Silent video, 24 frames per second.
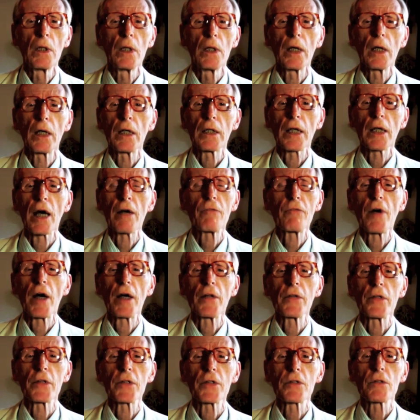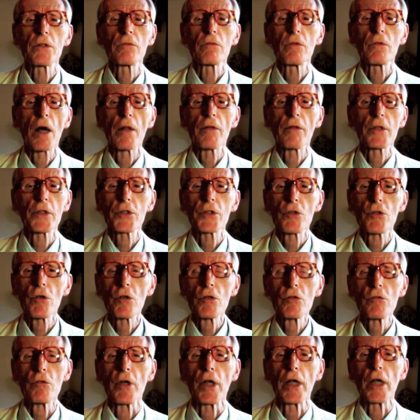And I find this rather
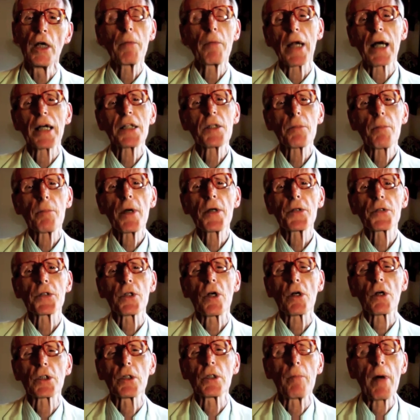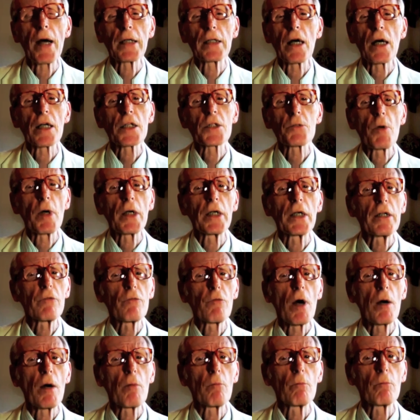extraordinary. I suppose a doctor might ask one if
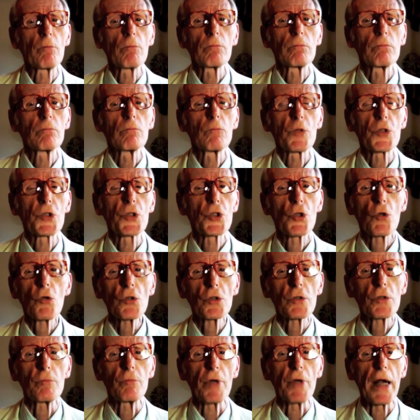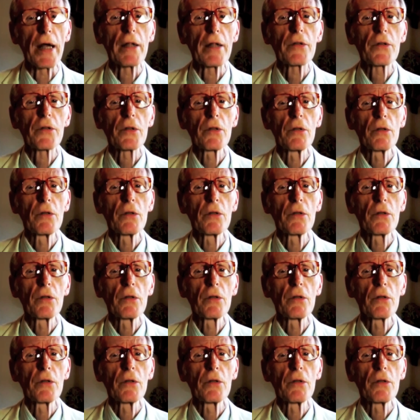one was short of breath,